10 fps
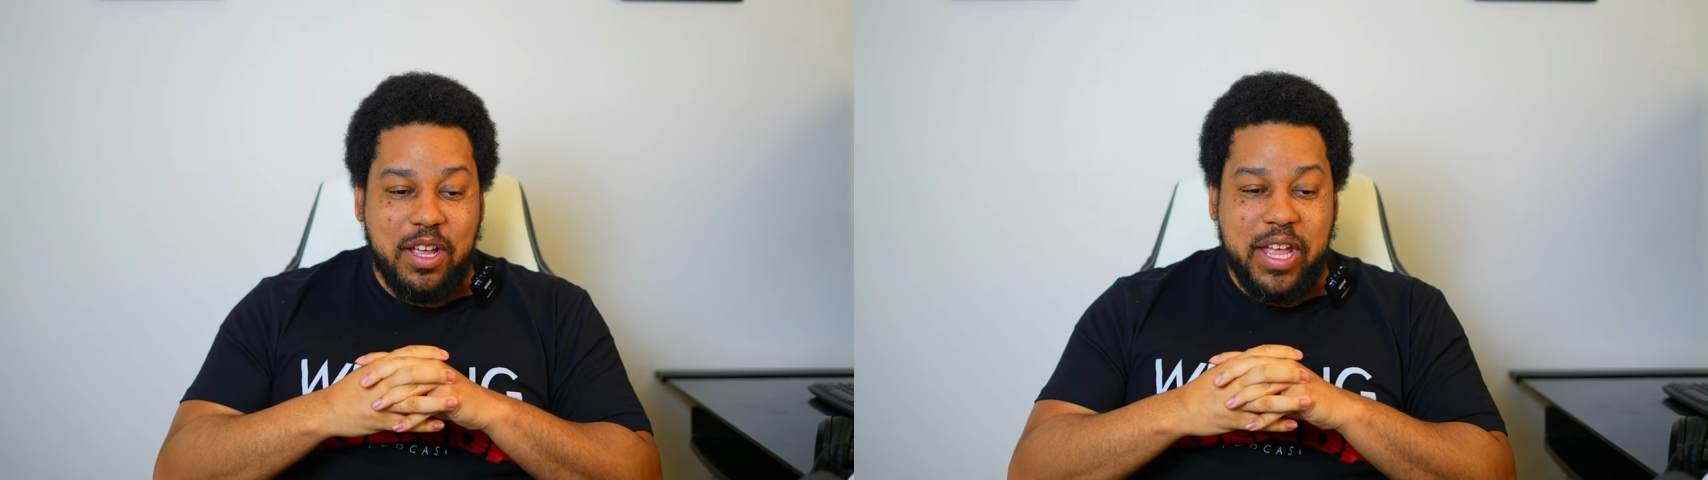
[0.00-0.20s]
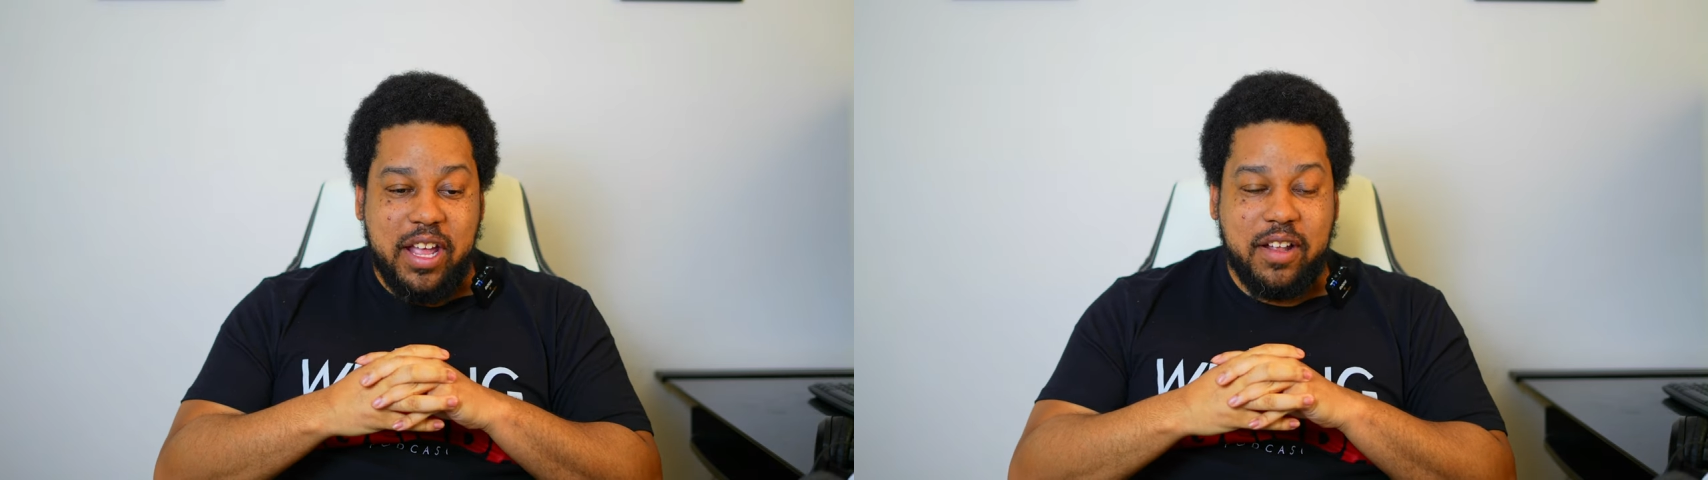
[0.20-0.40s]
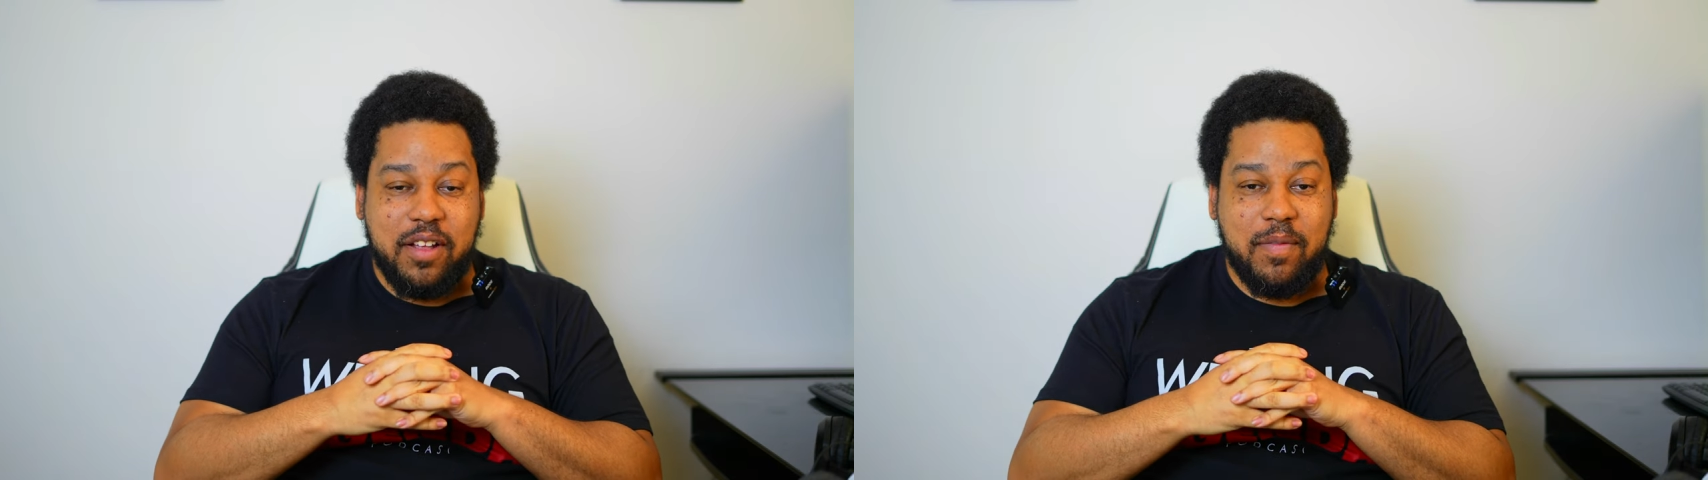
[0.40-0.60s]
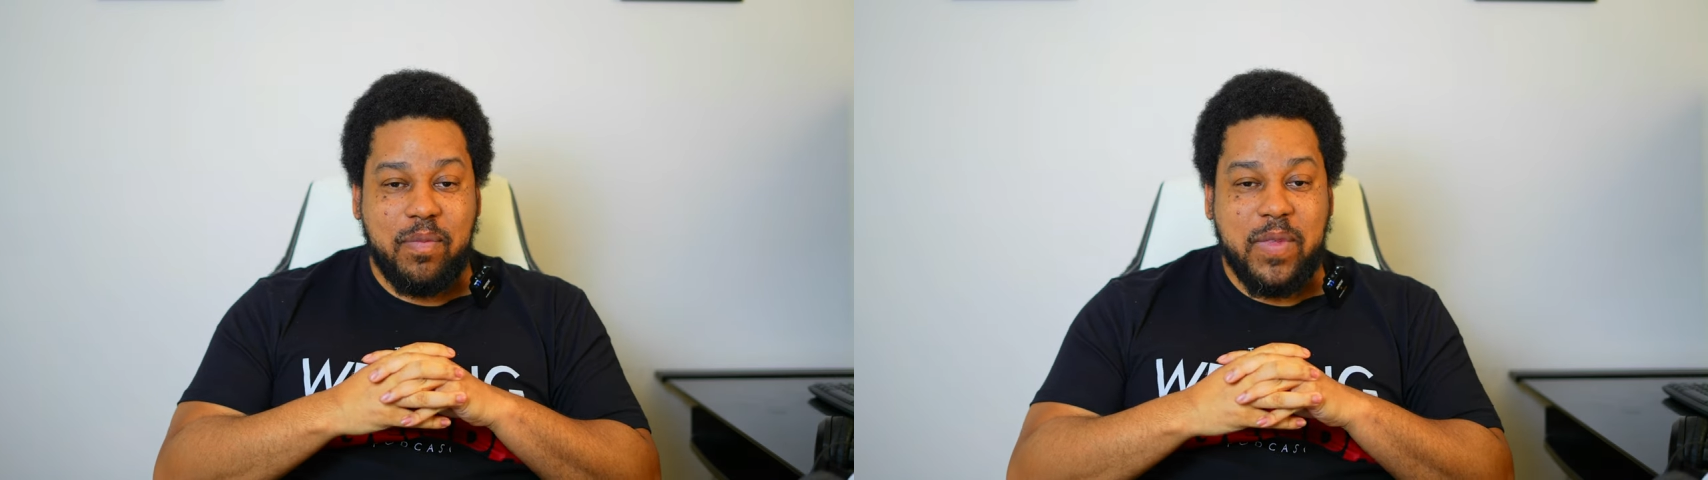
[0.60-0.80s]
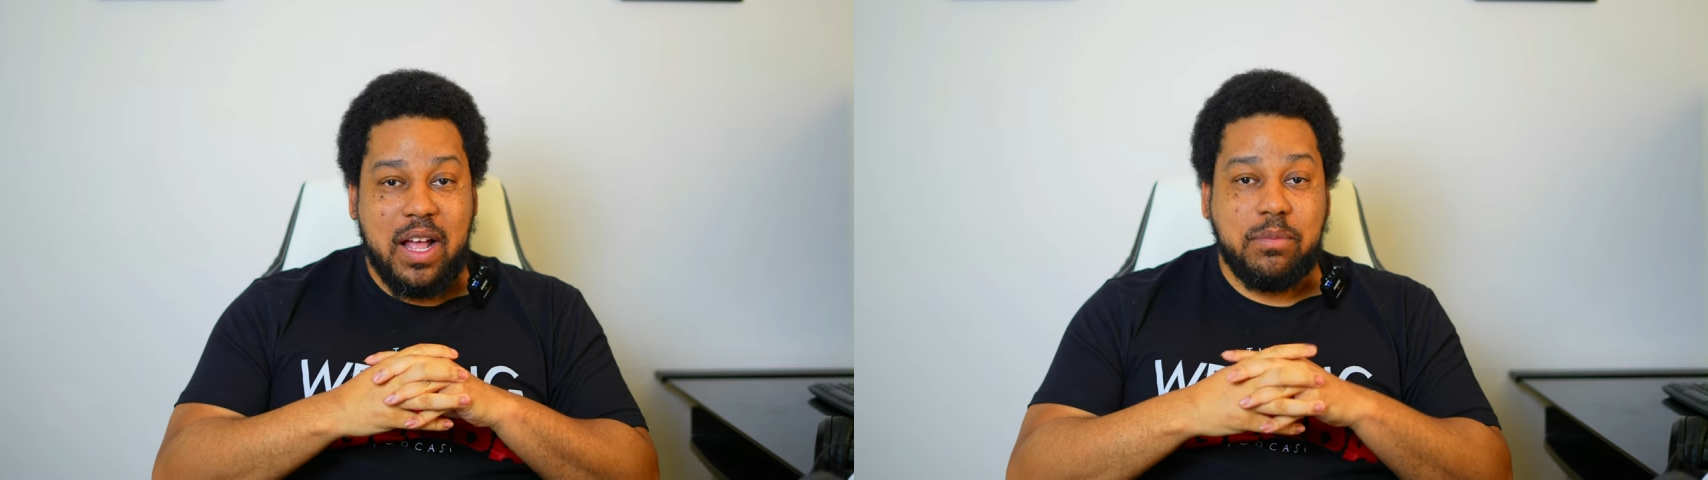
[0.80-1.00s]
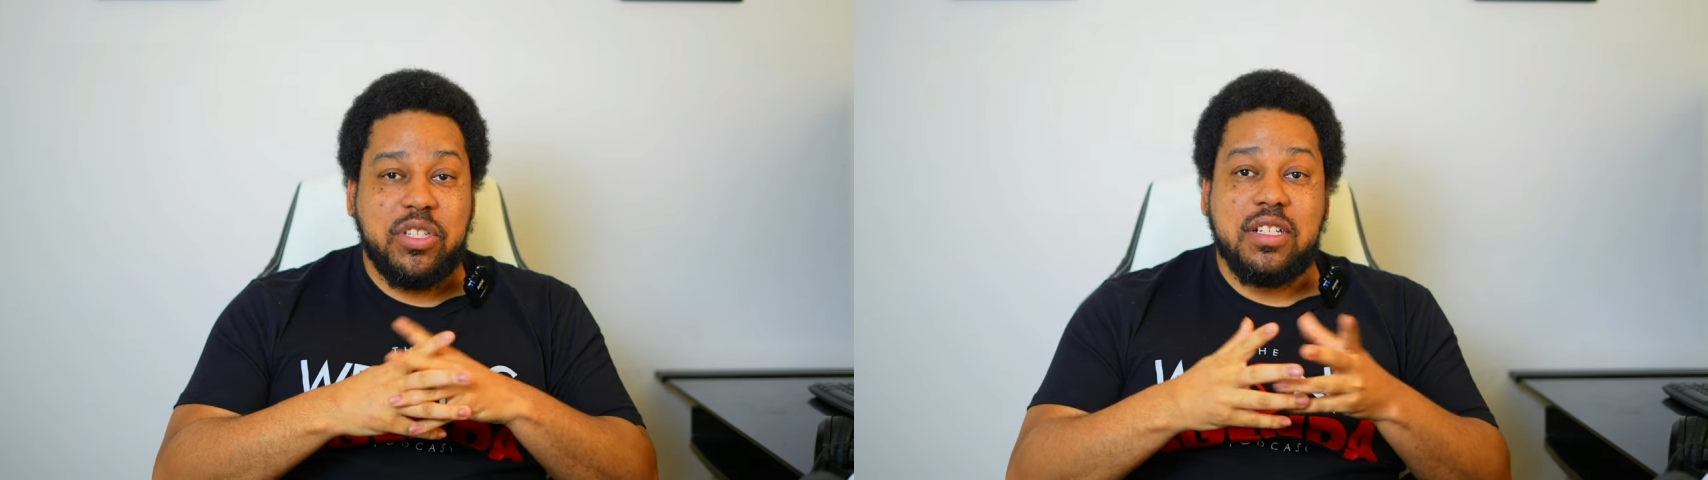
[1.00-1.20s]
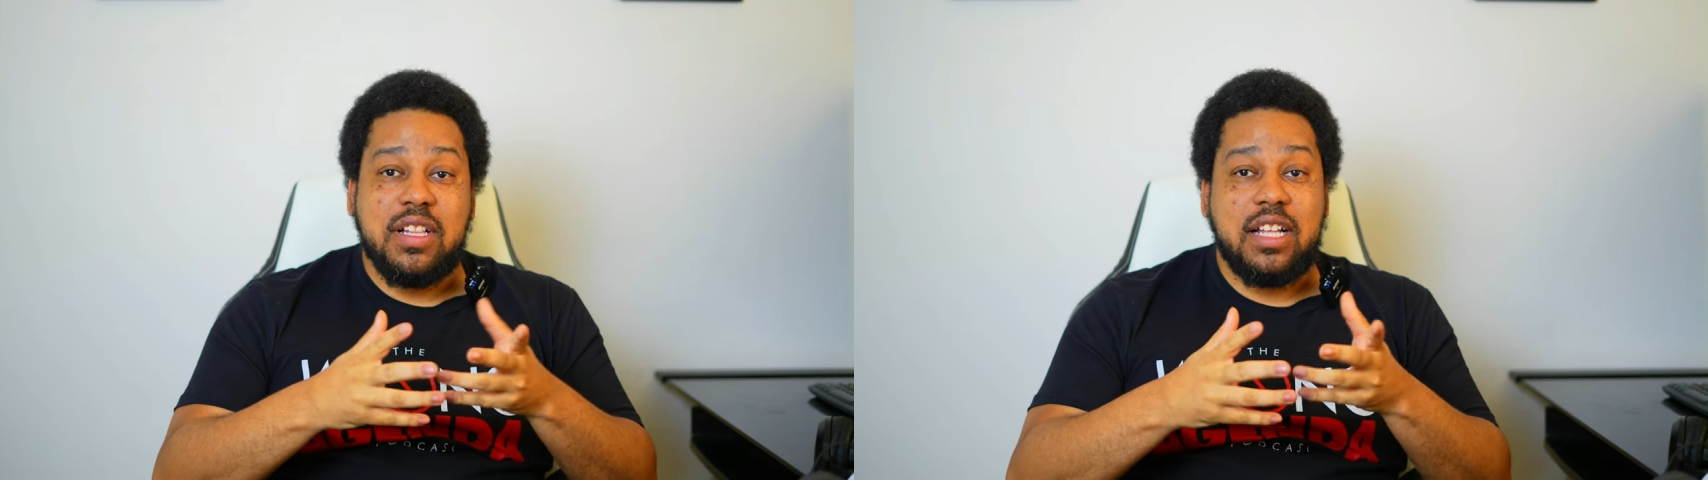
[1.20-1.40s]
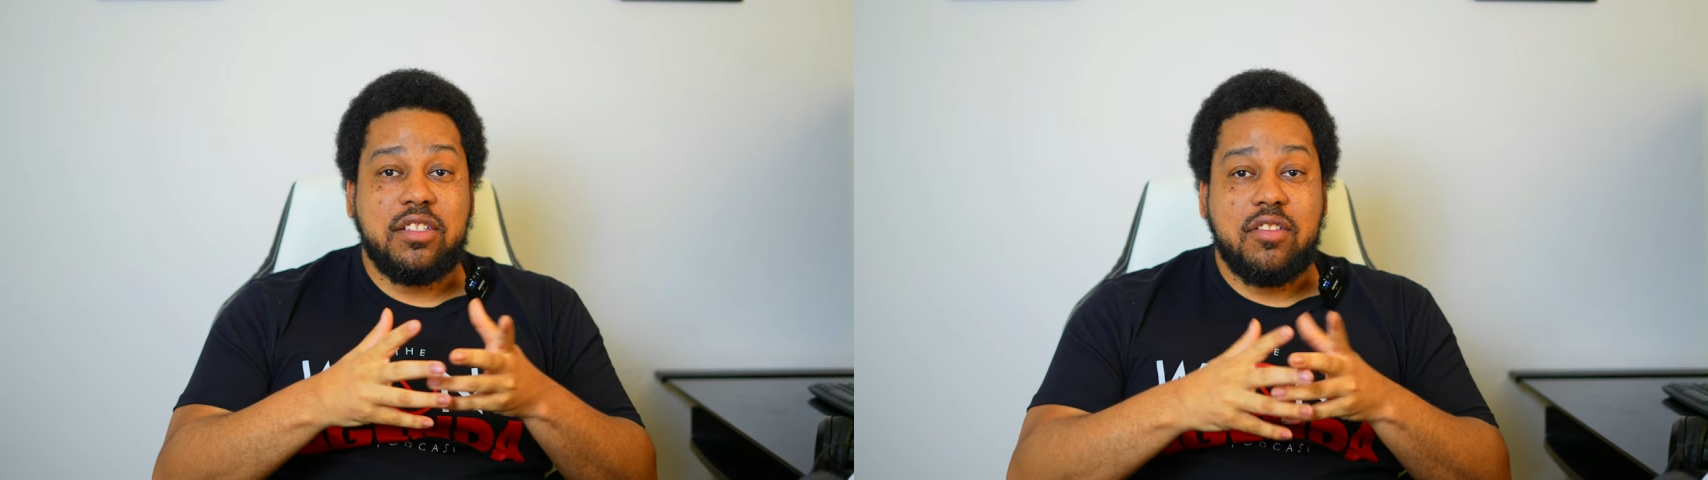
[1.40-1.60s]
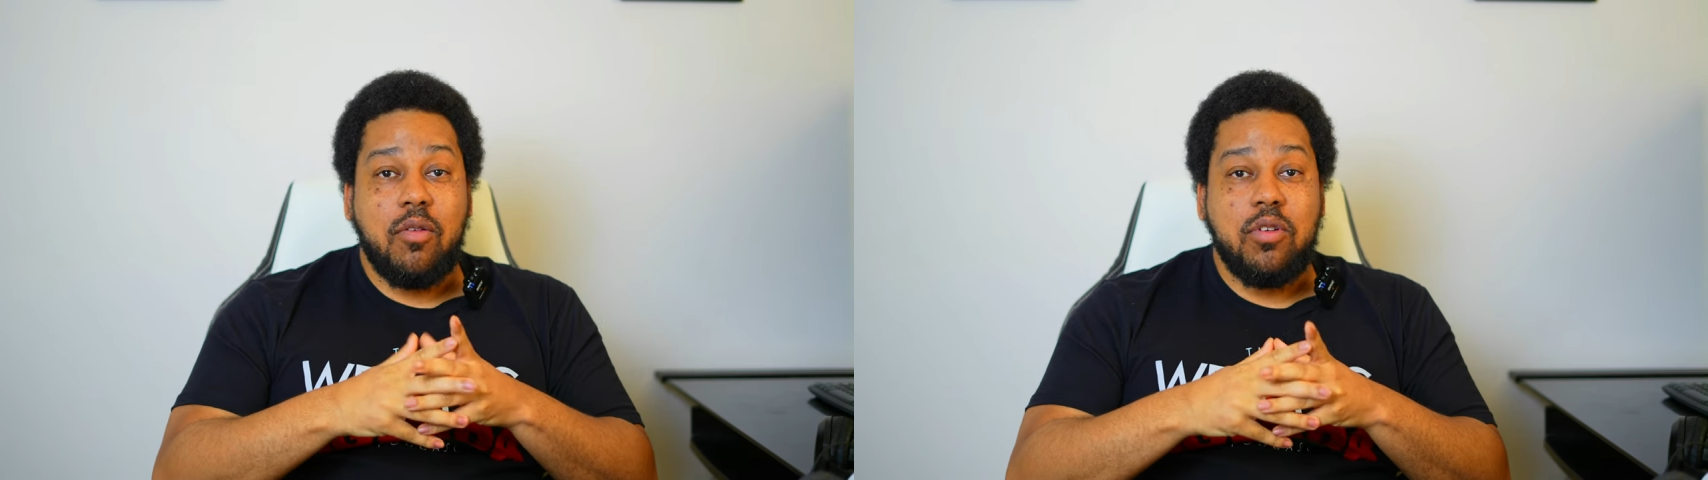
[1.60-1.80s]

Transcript: And I'm just glad Star